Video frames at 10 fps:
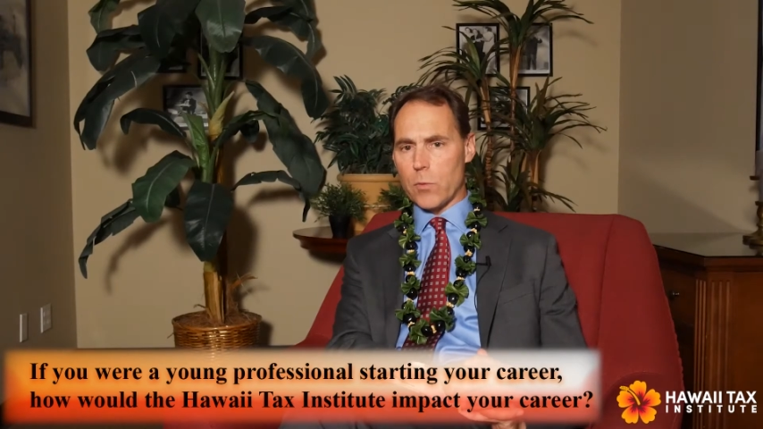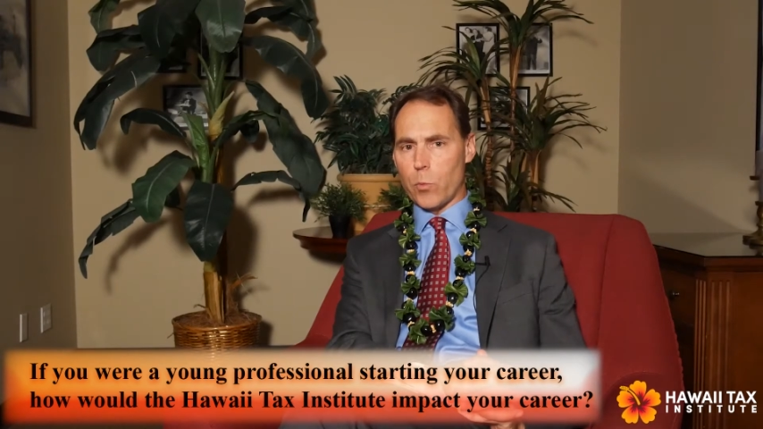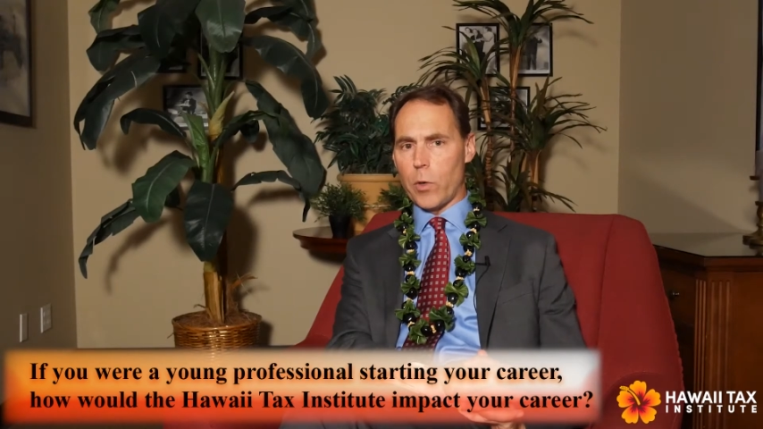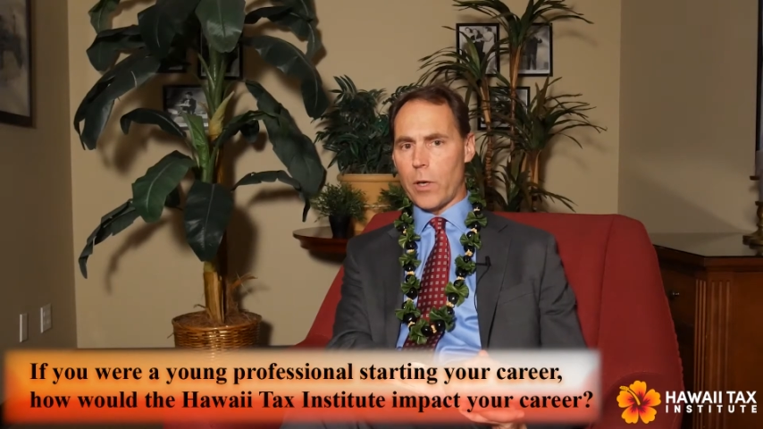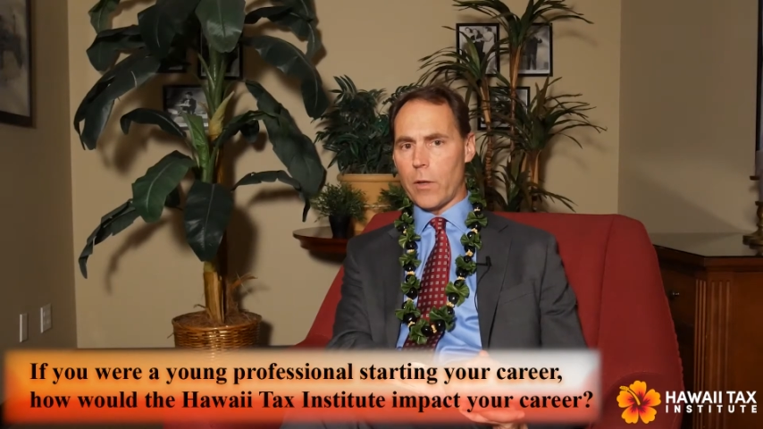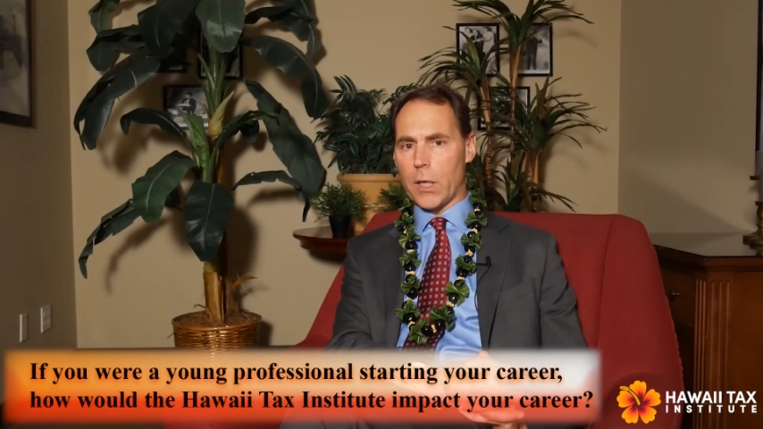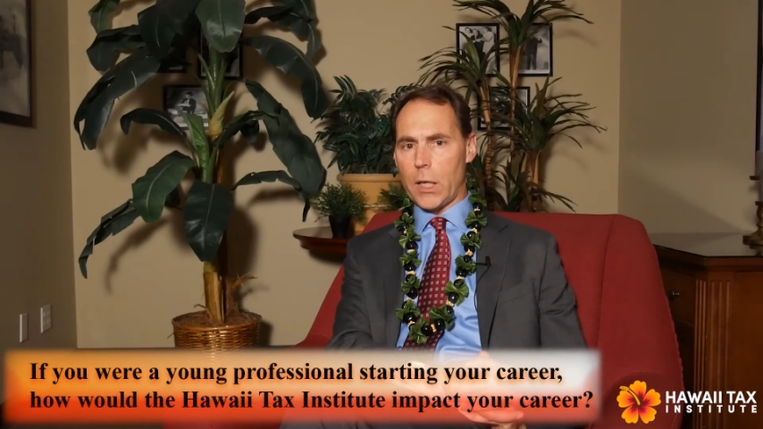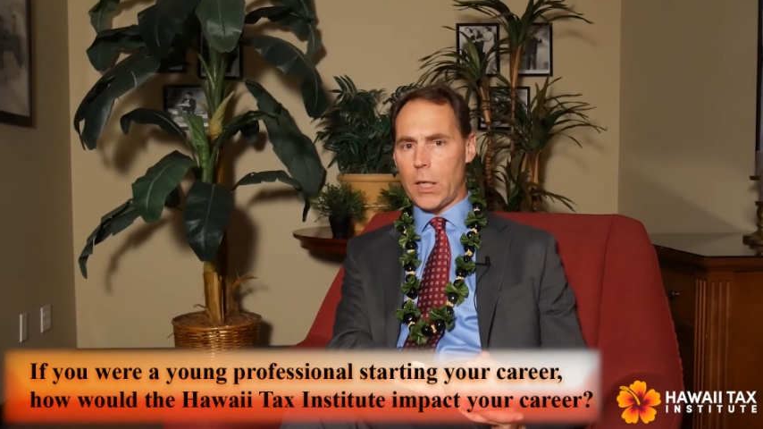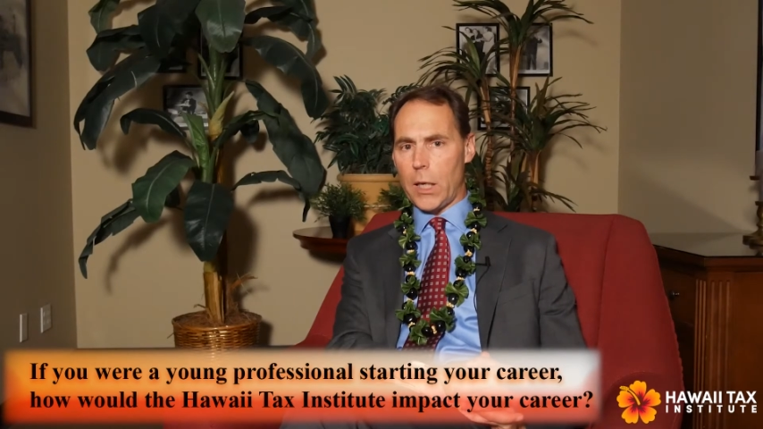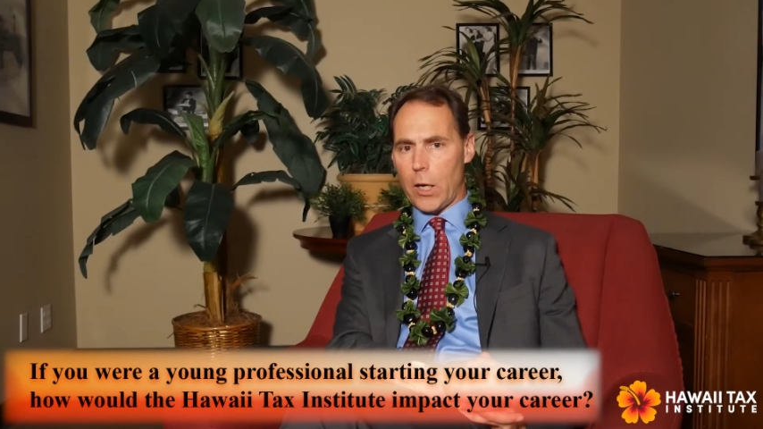one of the
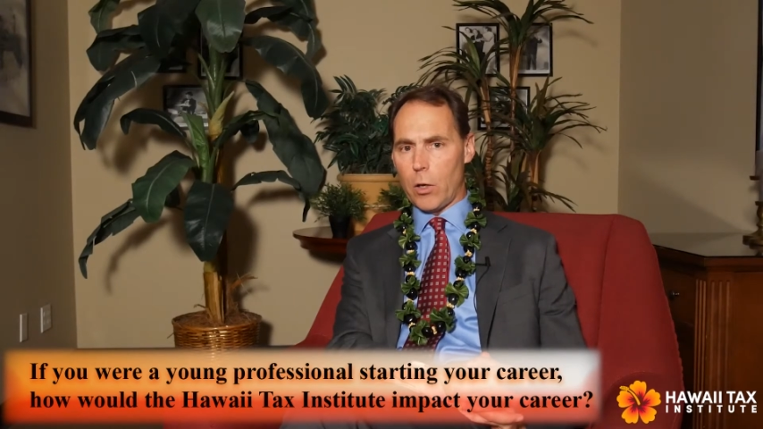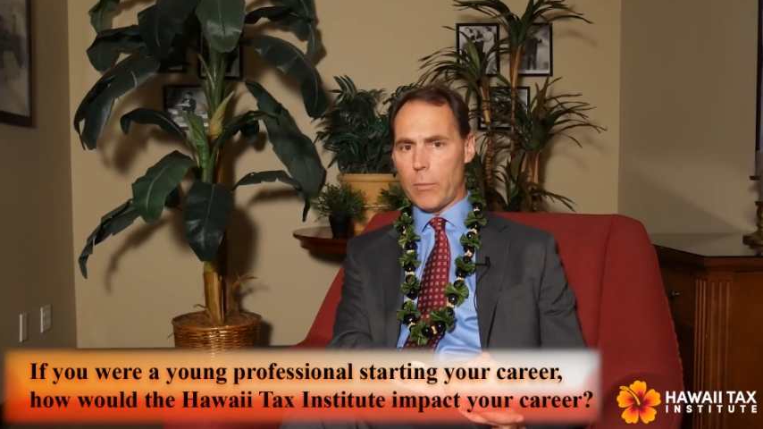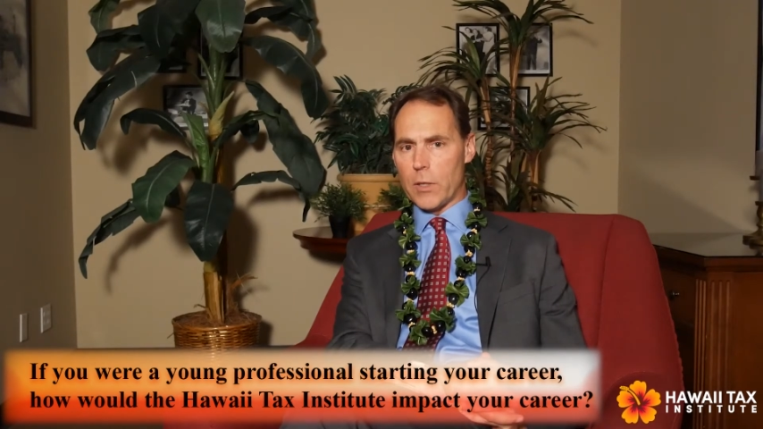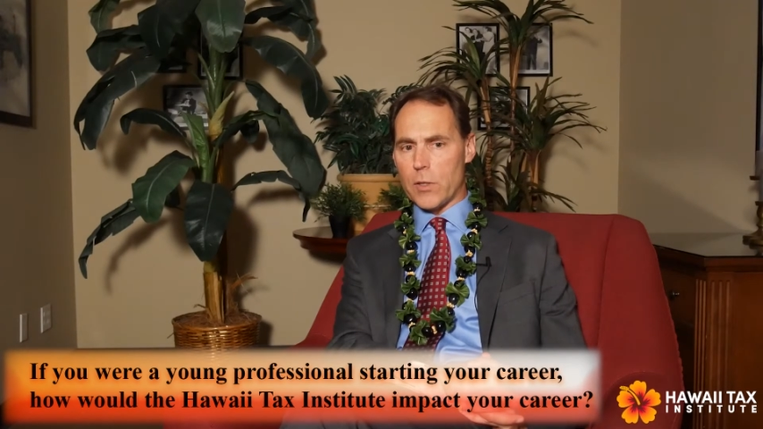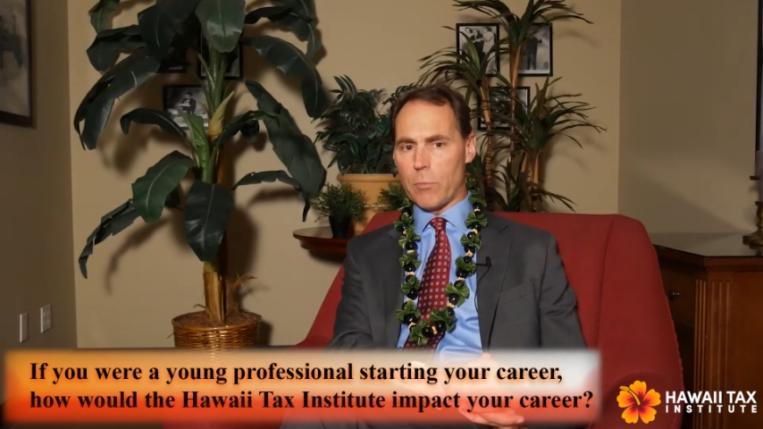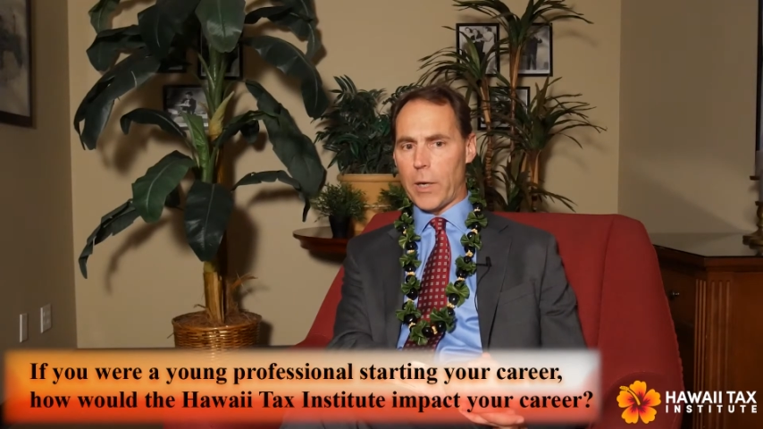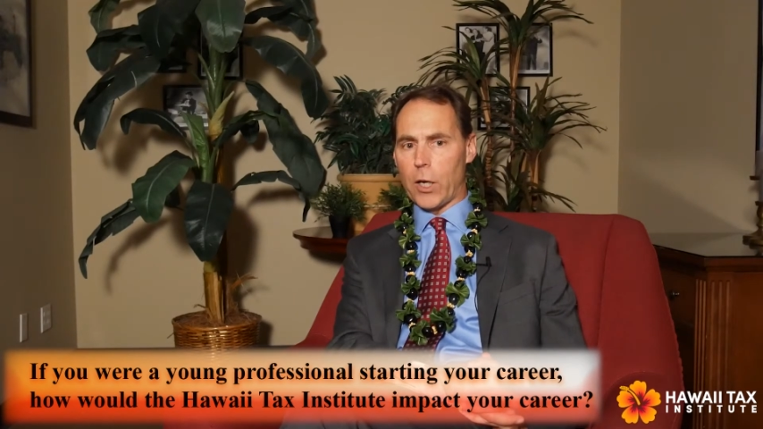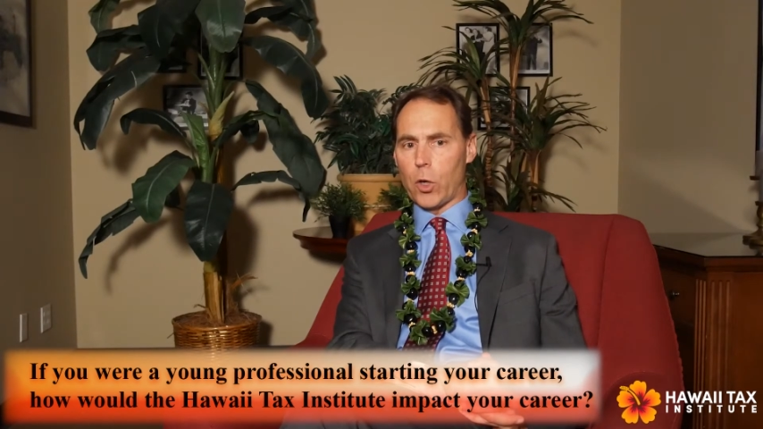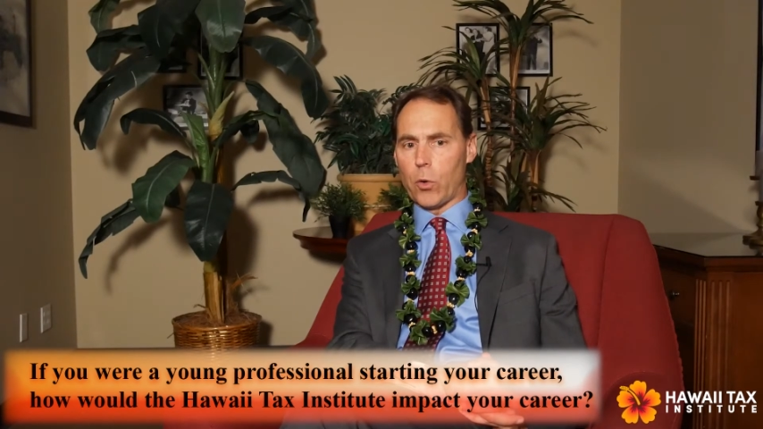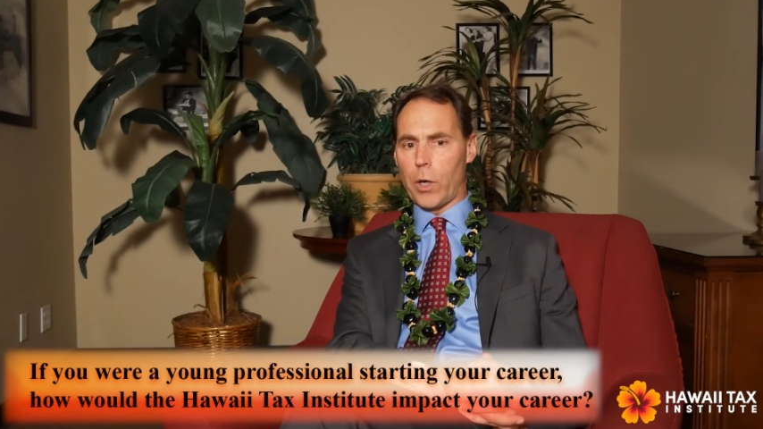key elements of my
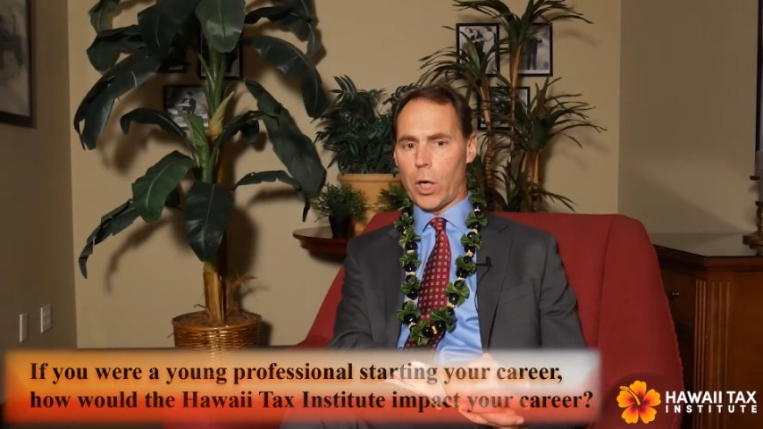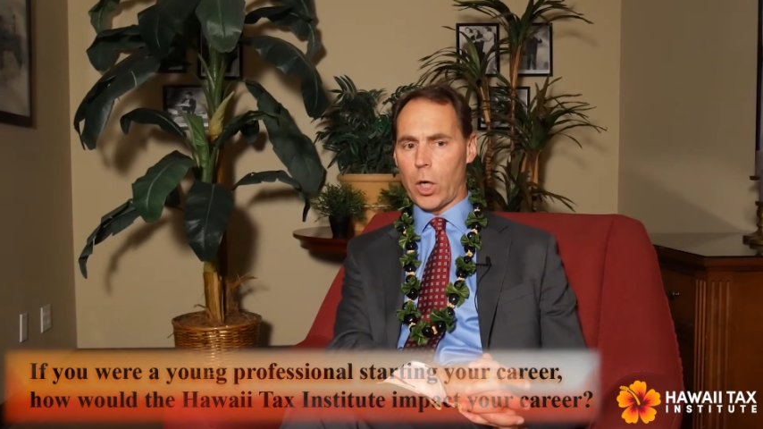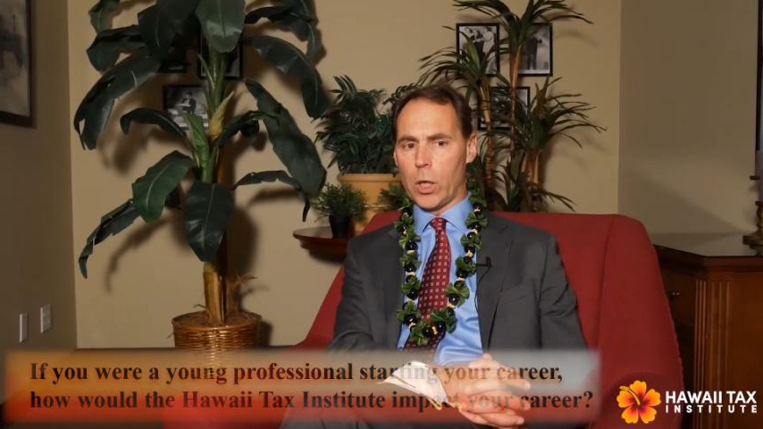career,